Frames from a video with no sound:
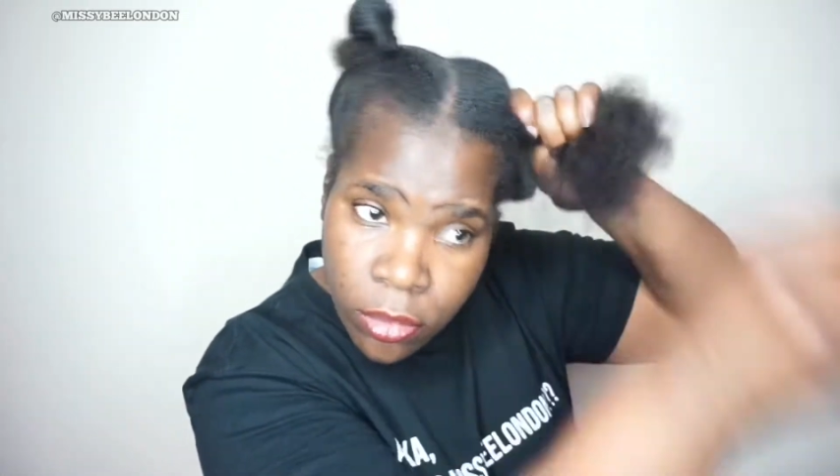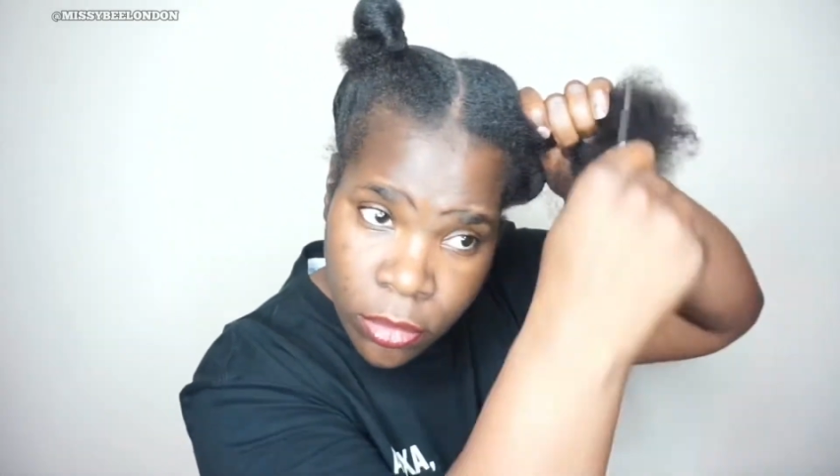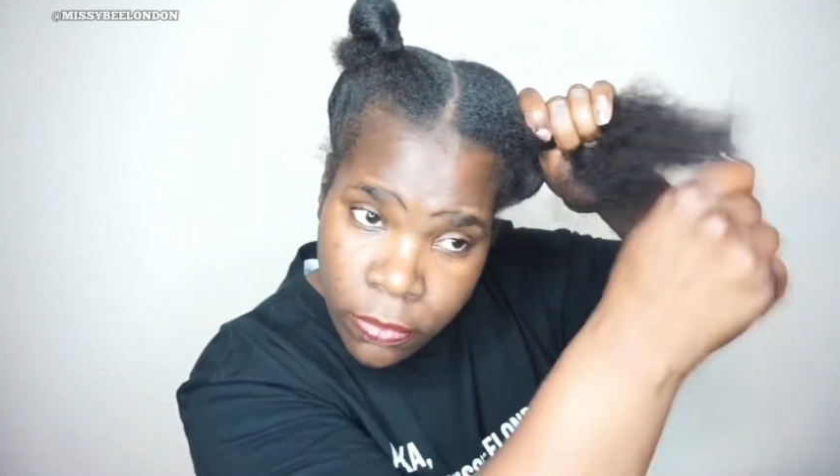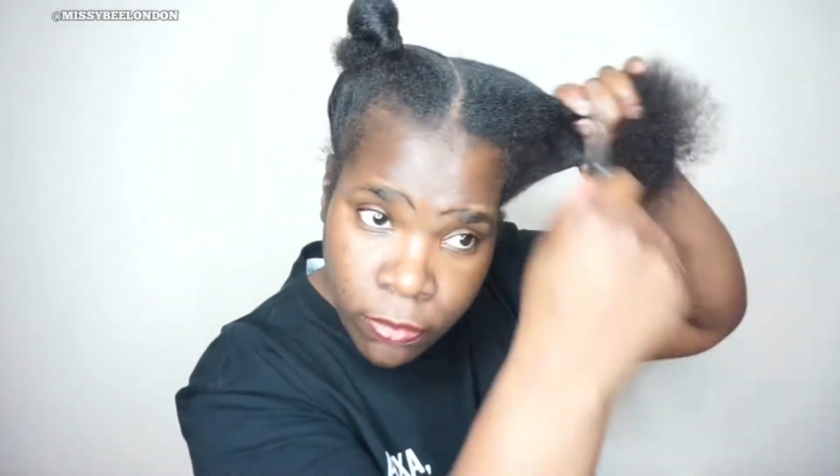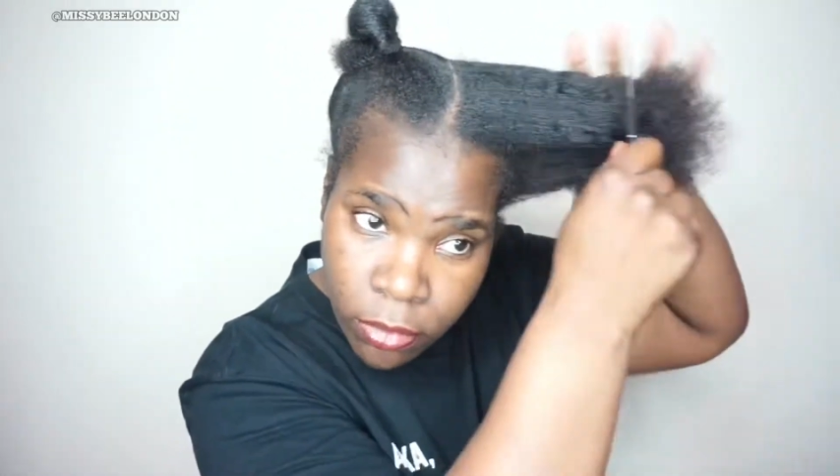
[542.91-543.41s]

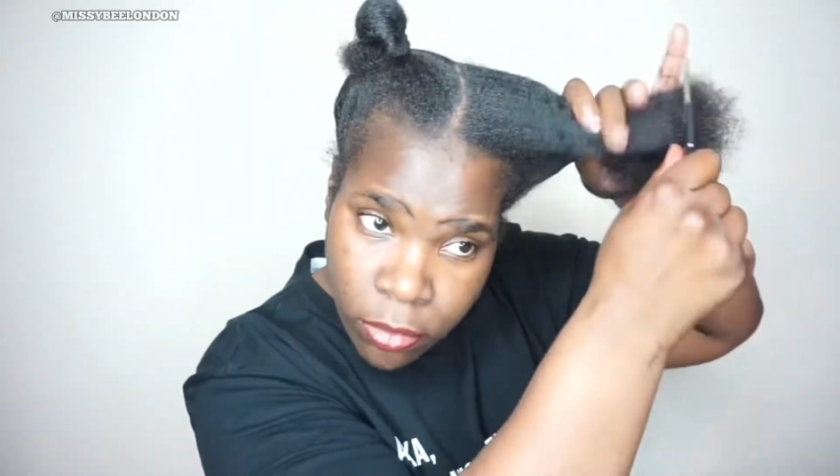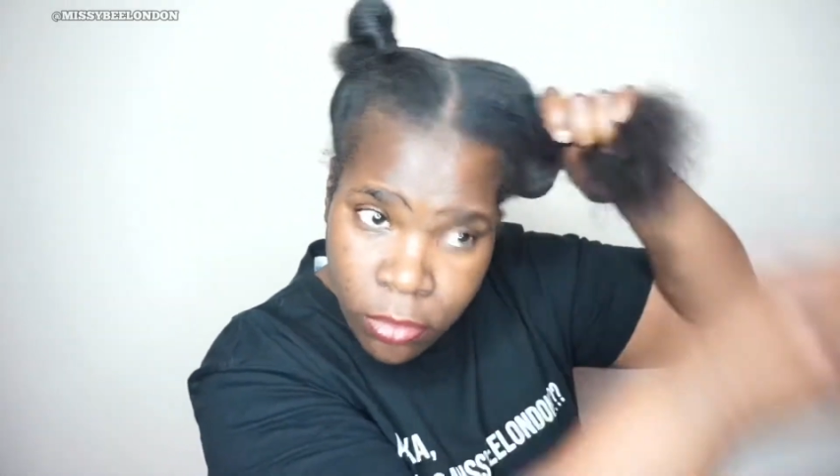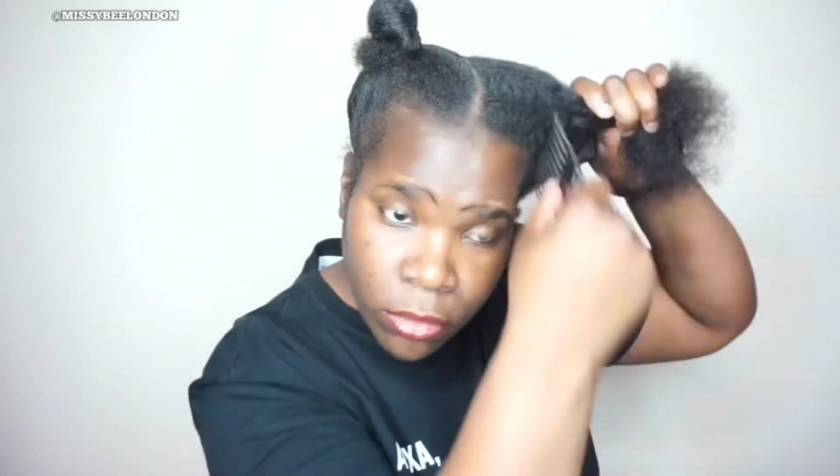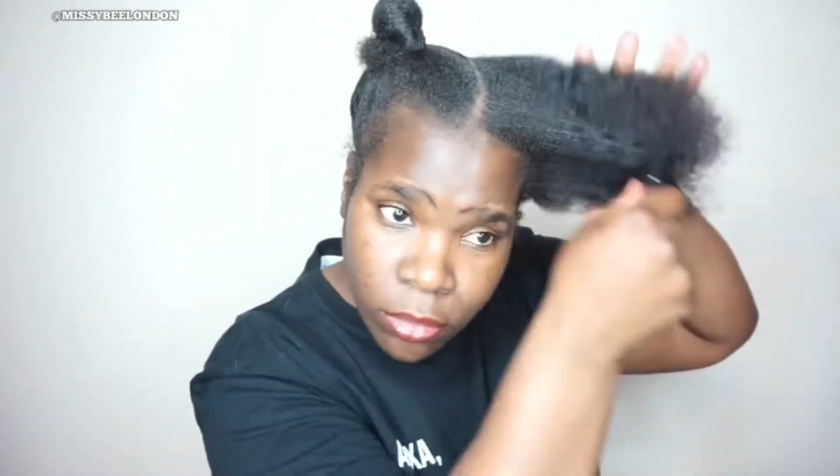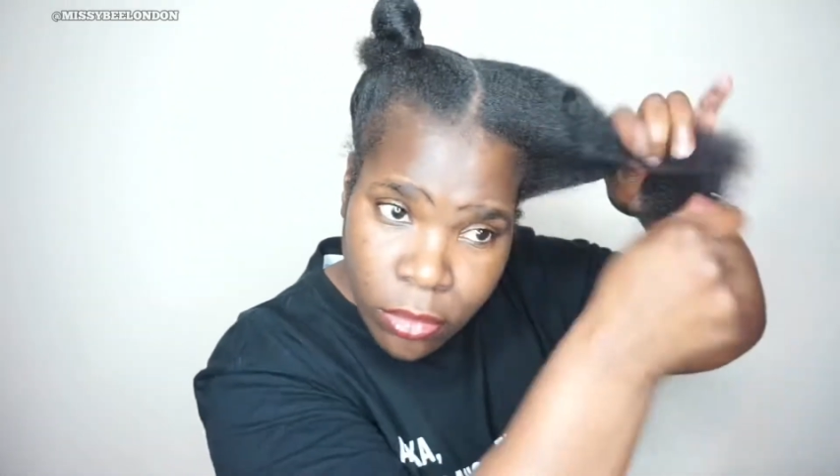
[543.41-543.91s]
I ain't even gonna chat